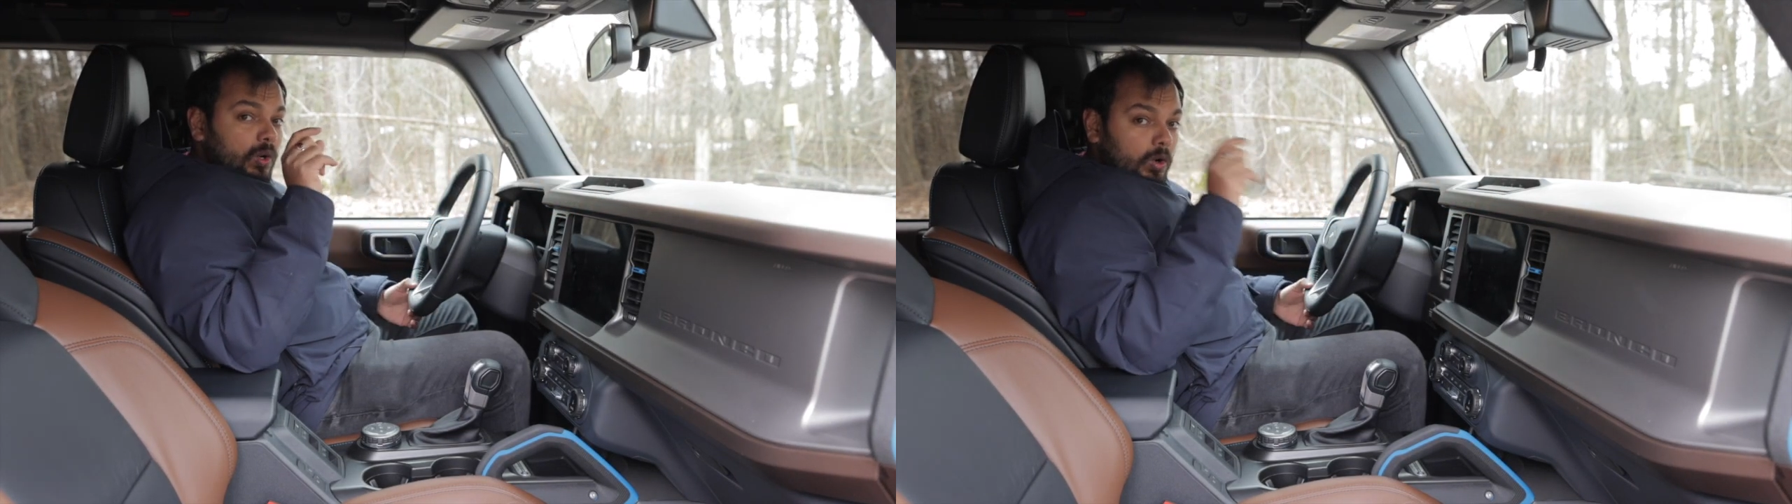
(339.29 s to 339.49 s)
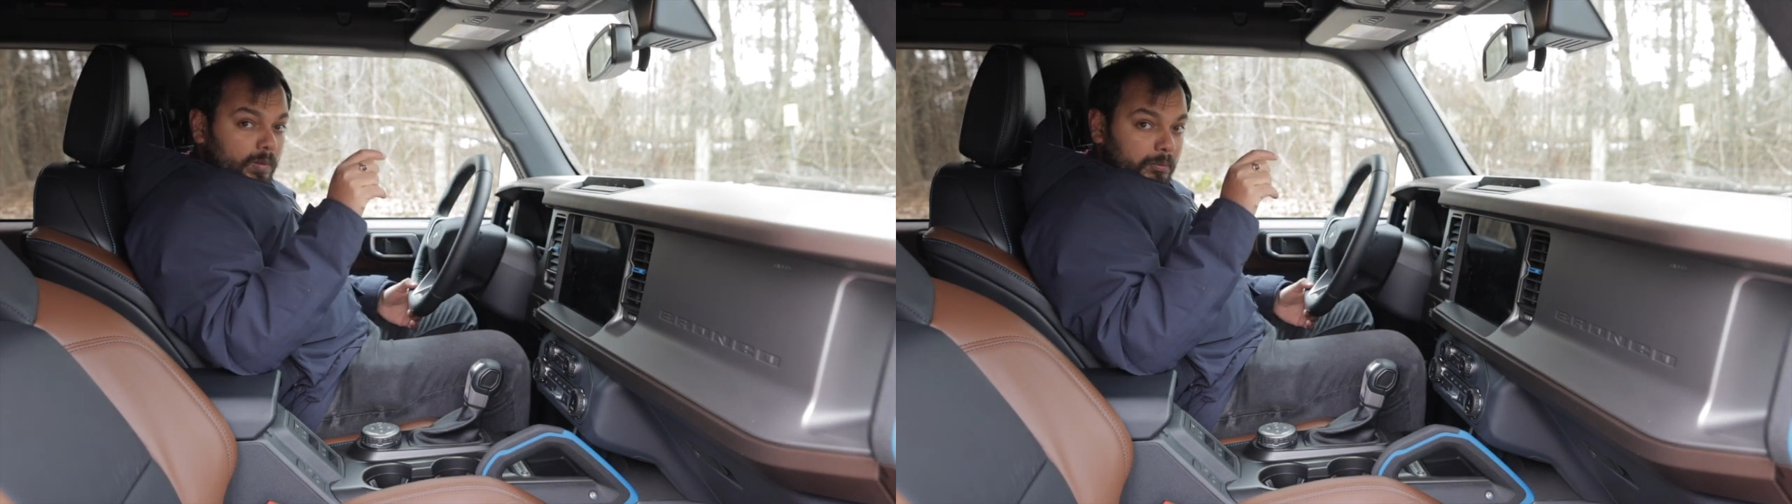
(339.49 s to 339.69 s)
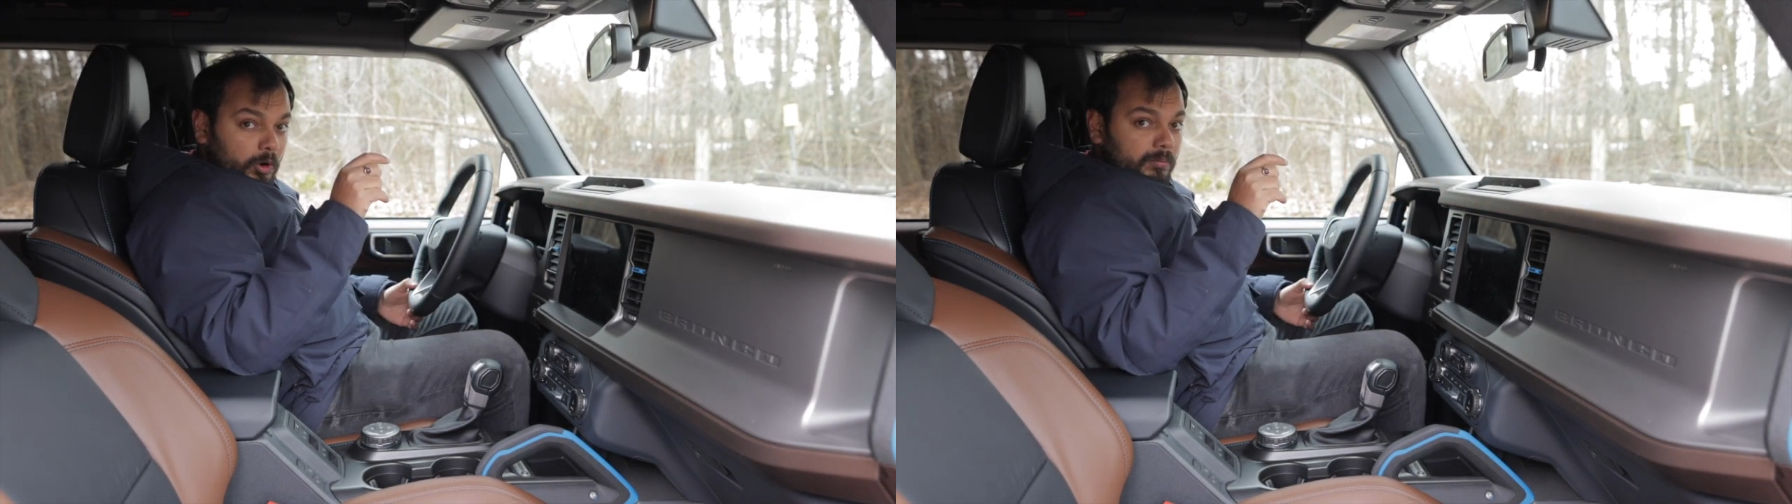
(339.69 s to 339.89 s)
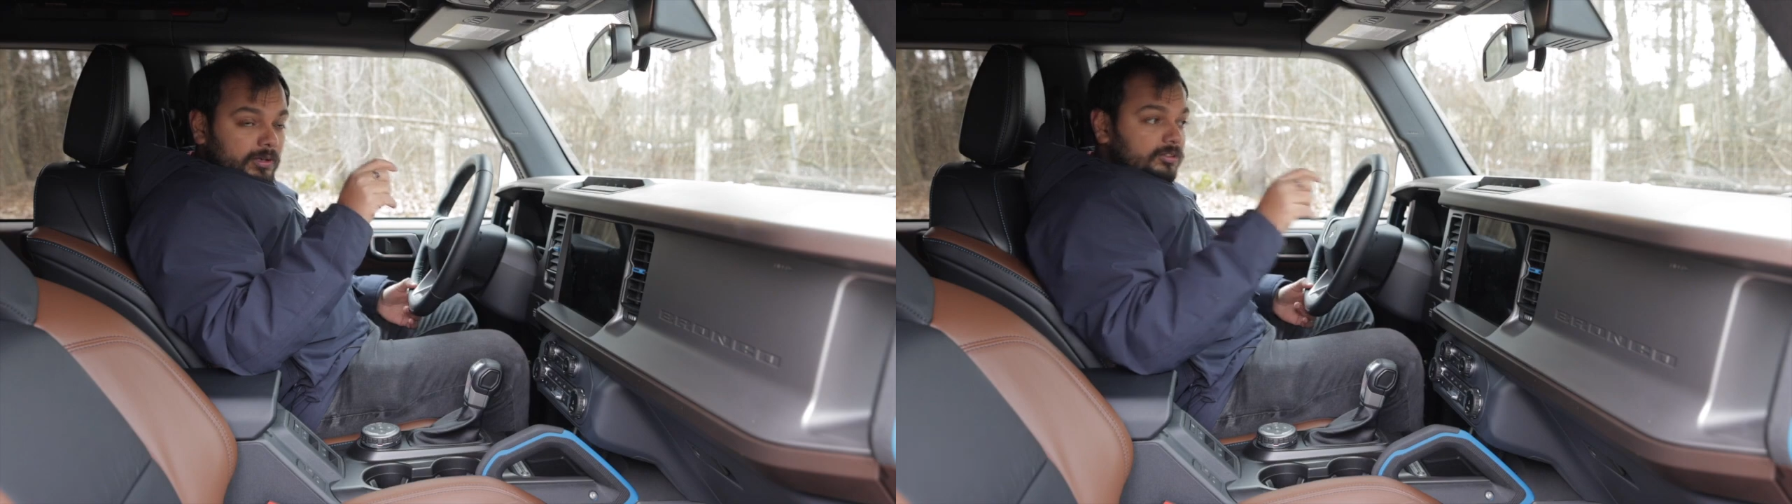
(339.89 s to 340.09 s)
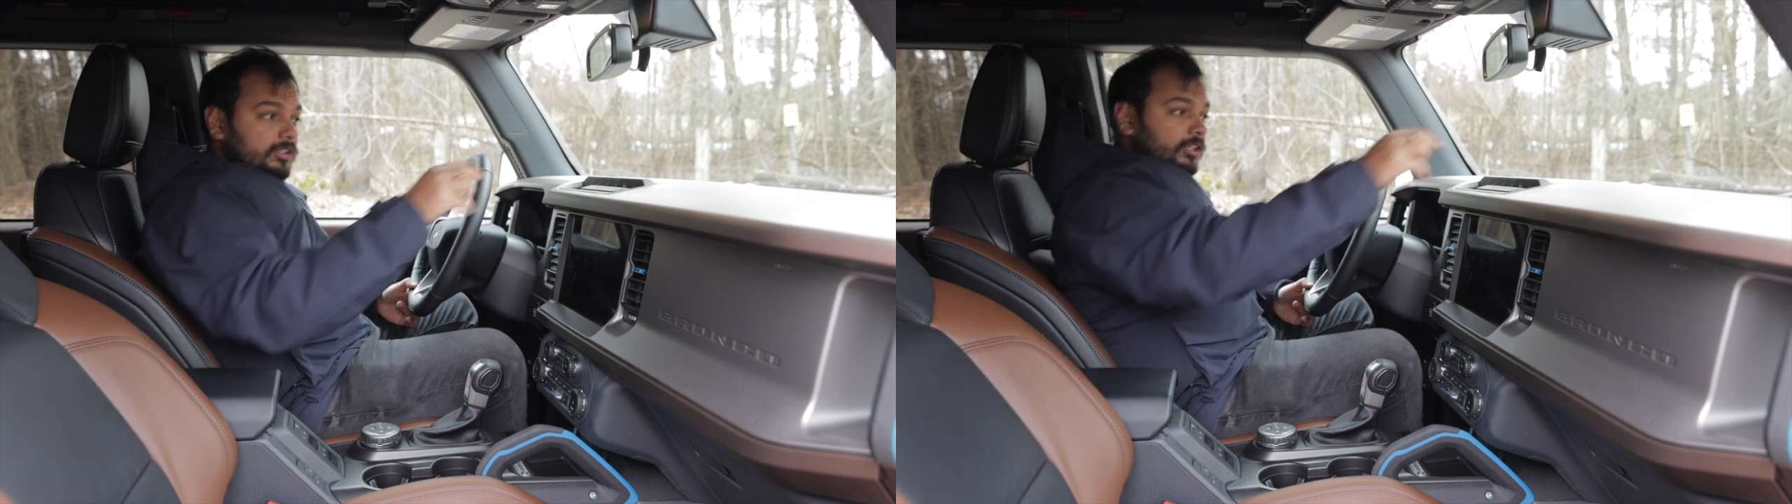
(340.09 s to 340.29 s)

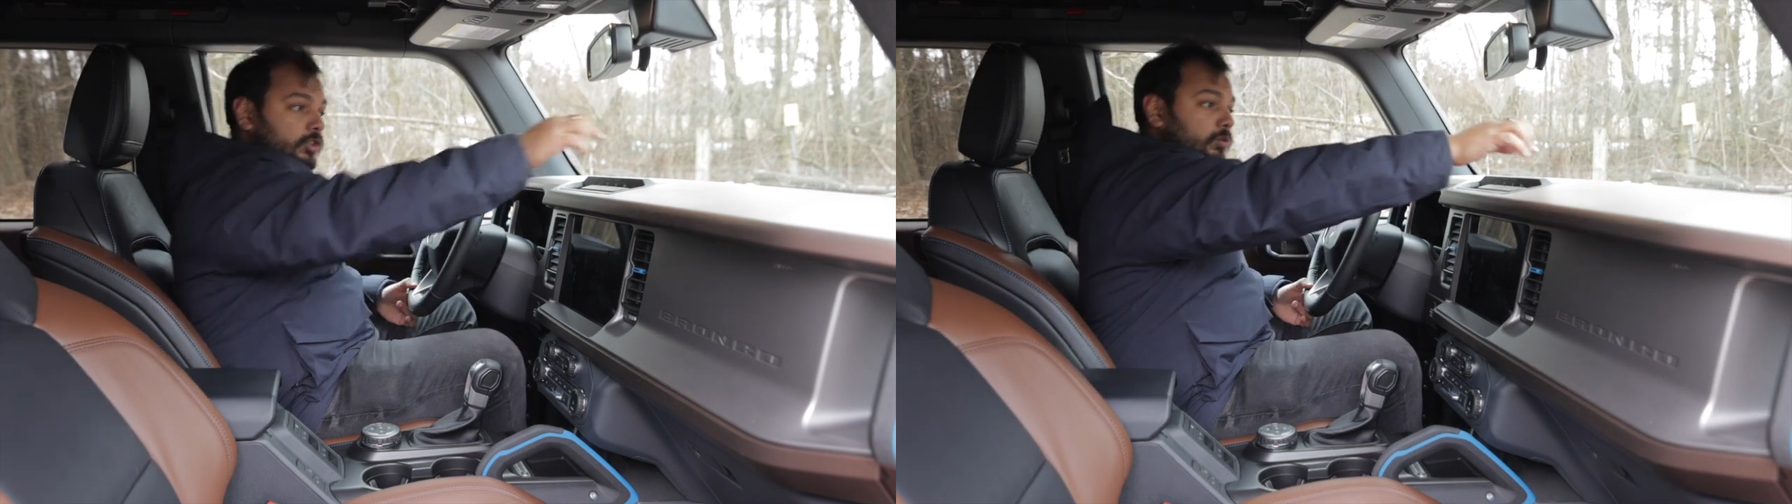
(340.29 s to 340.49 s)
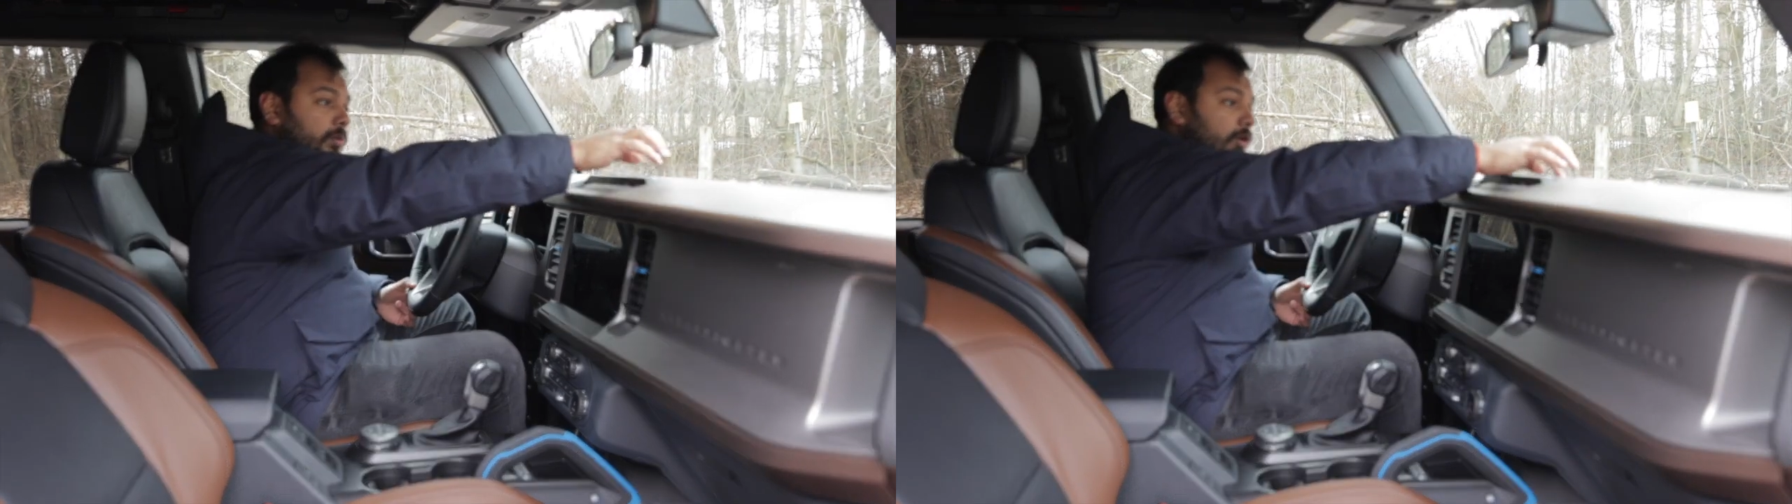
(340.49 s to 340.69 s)
GoPro mount